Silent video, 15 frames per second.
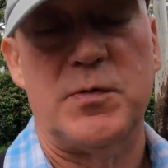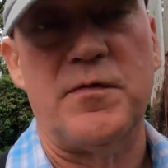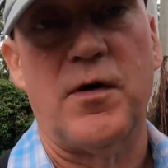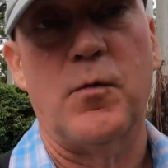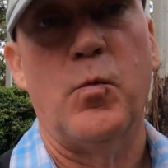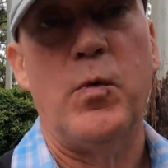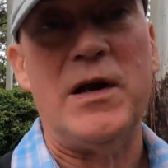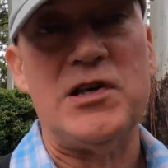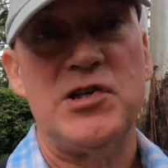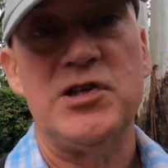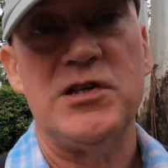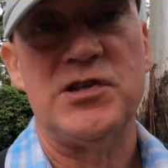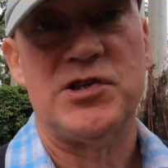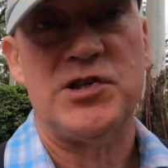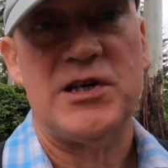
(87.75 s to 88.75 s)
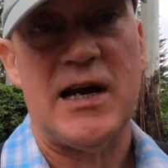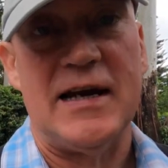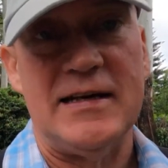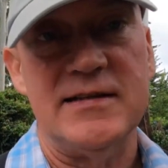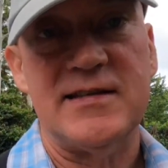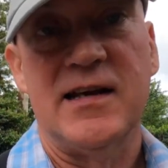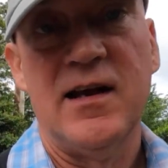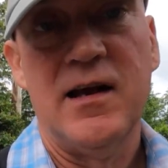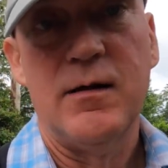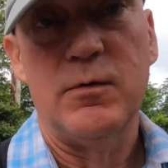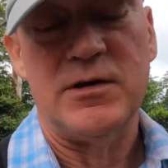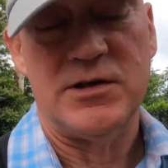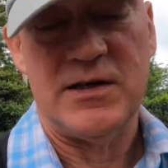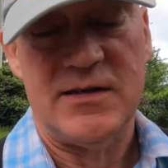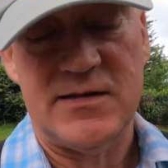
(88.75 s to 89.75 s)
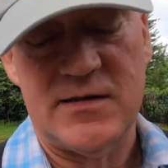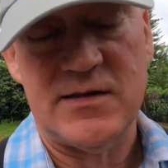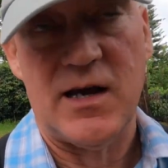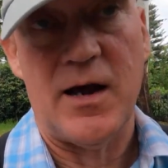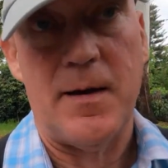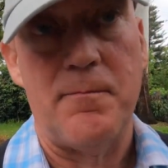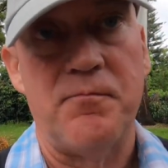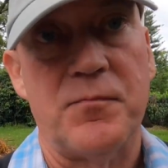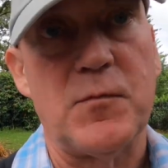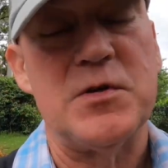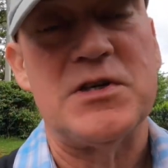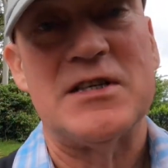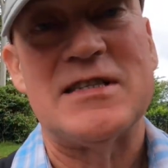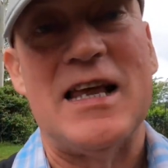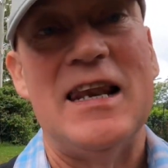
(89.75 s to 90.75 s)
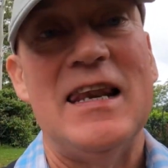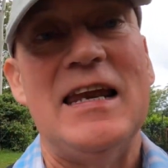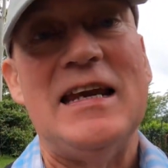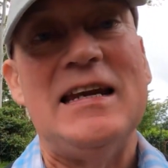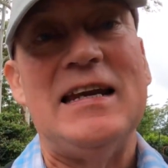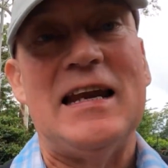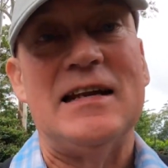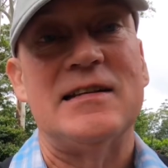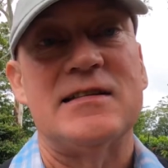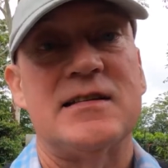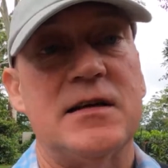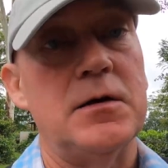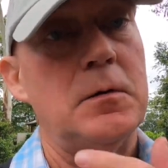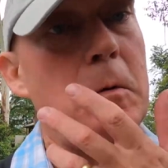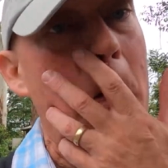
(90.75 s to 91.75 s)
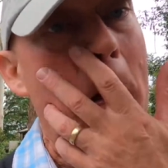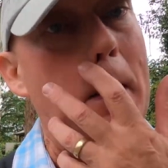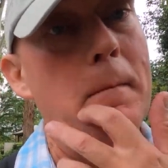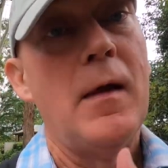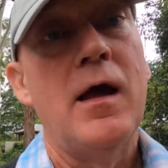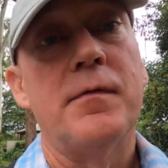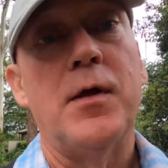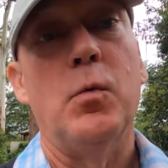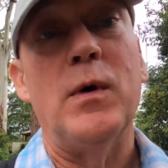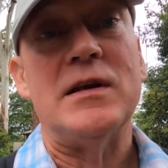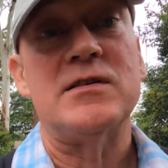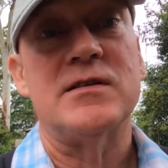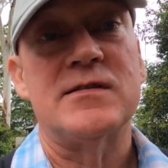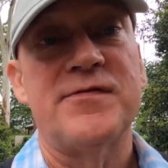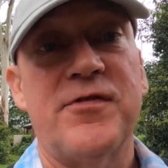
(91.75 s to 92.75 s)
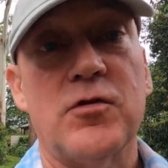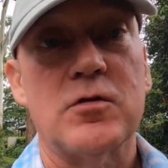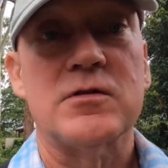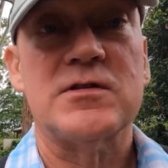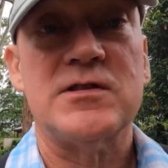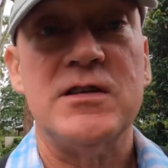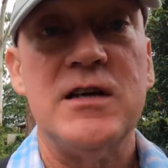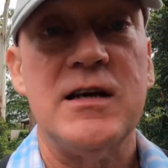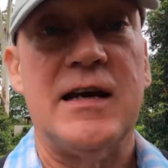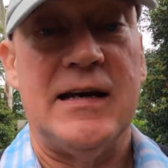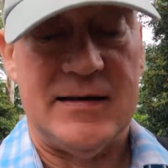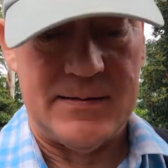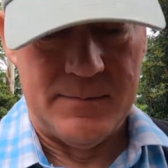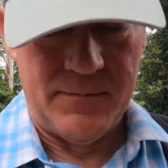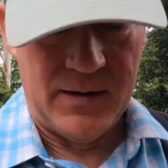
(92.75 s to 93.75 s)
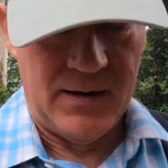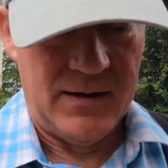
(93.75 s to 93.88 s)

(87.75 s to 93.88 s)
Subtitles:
We've got Witches Chase, which is a lead into the Witches Falls circuit.